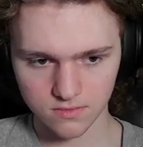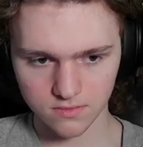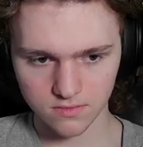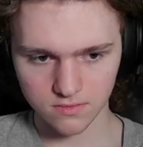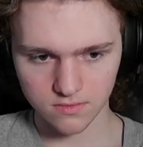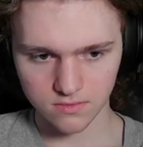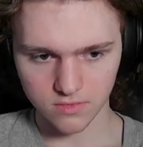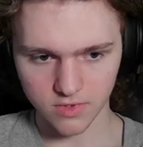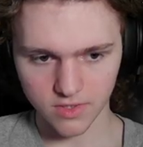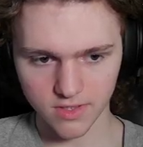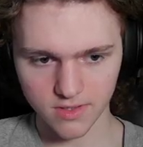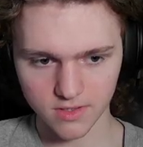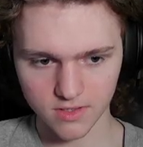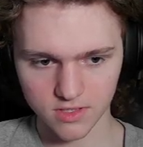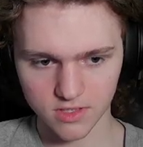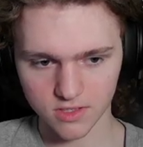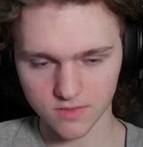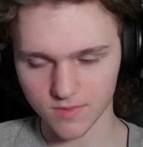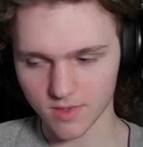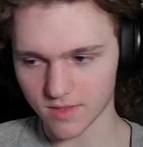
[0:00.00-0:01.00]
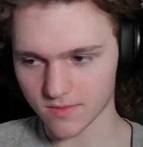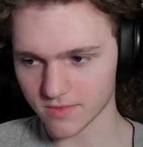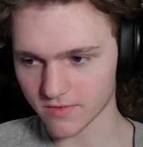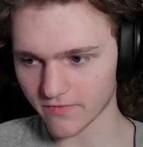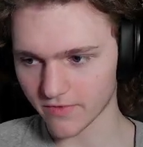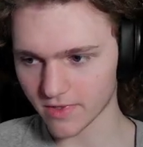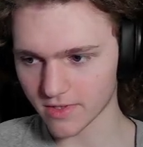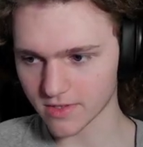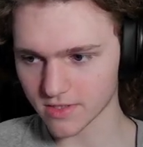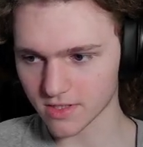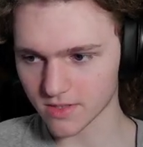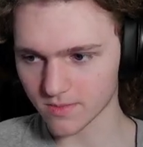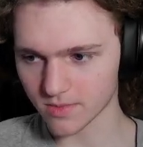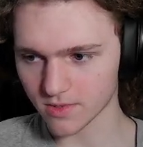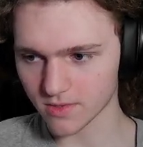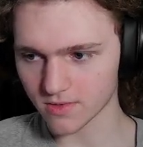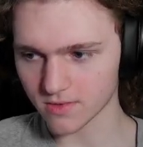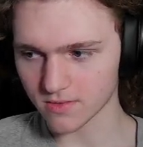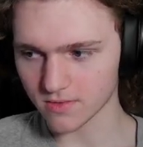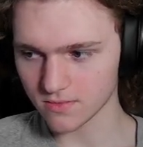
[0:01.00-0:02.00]
Well, then this just becomes a very
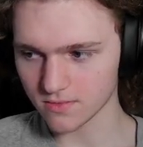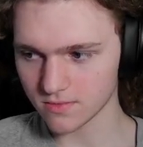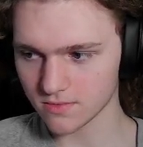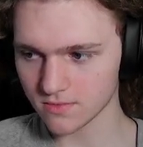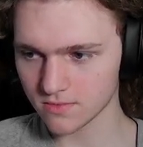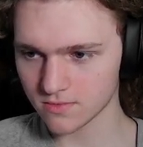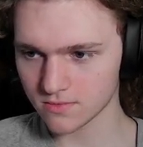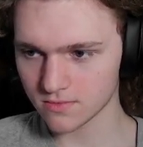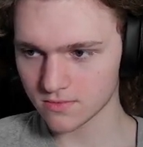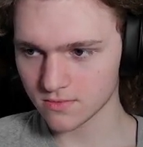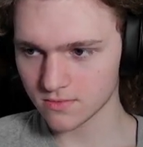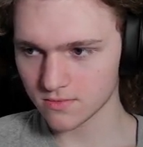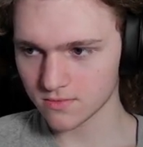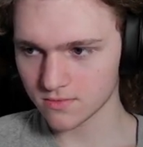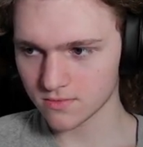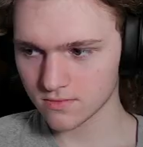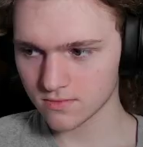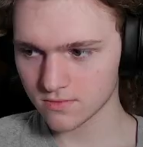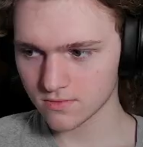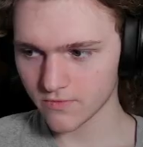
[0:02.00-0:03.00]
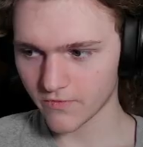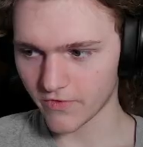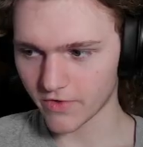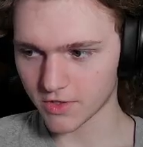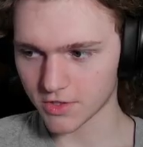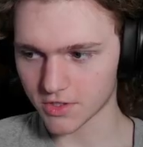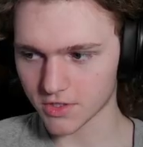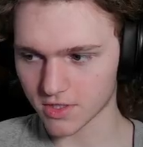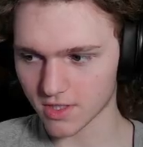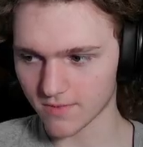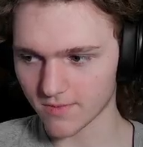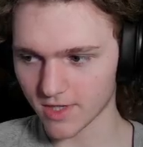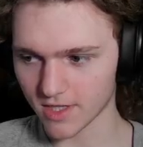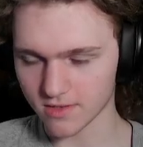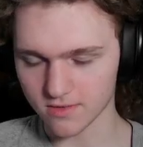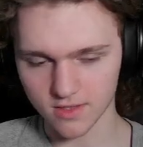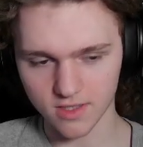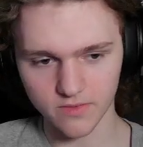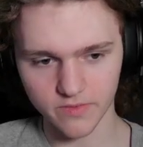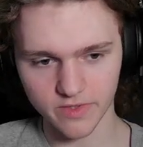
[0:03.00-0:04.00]
simple function. I might
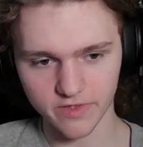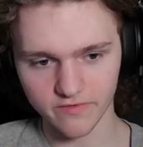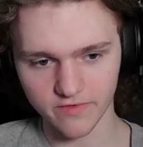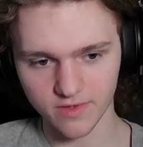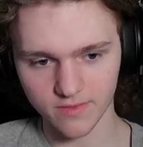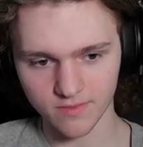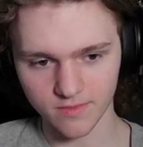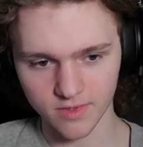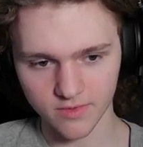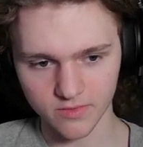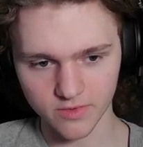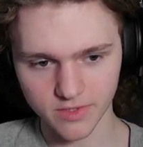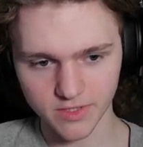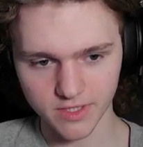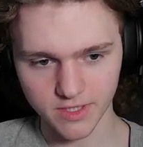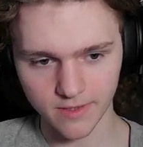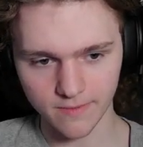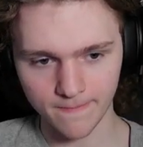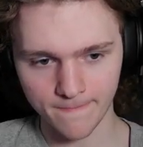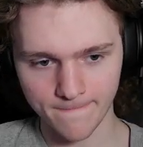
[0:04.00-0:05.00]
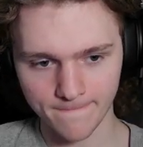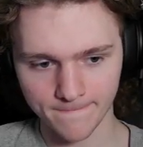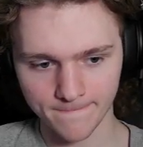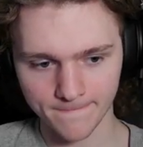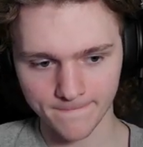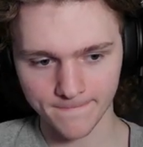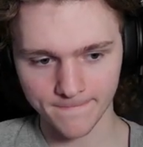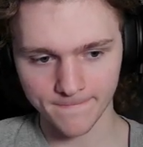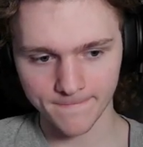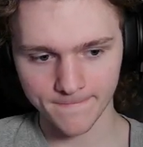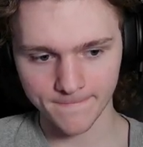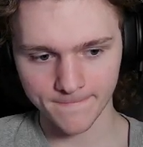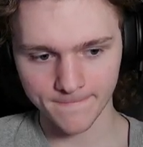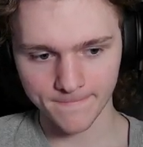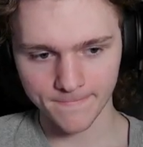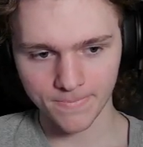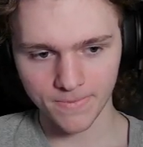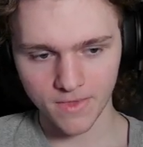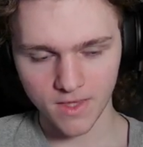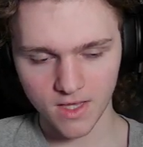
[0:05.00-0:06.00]
get rid of it, but we'll see.
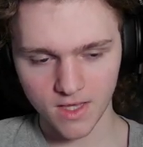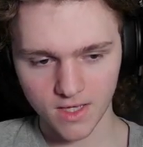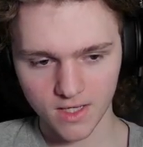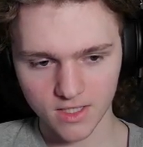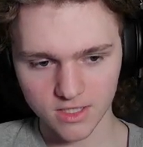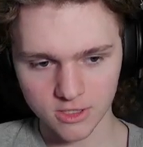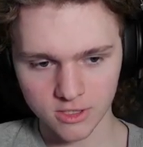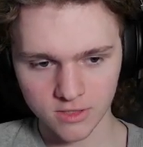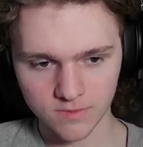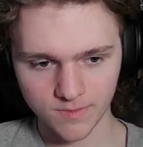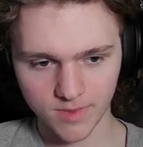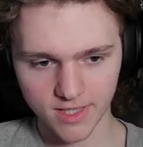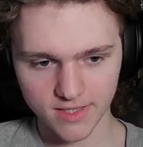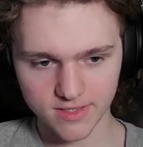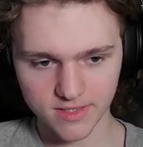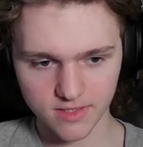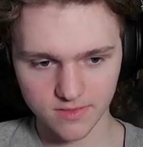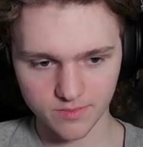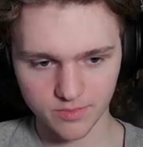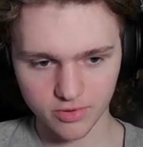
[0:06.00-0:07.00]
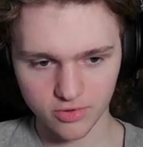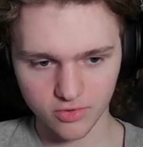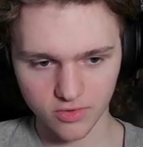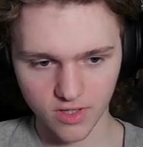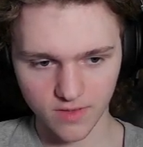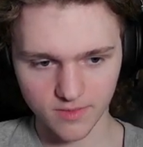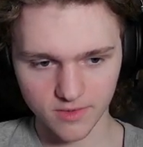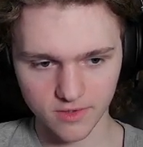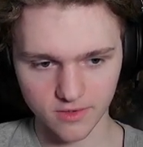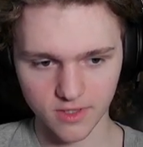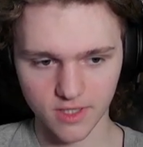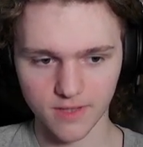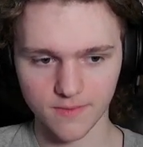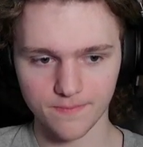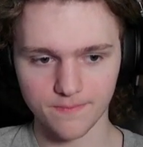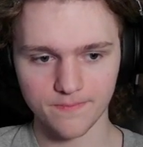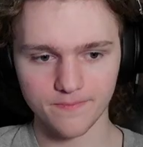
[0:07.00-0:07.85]
Expected parameter name.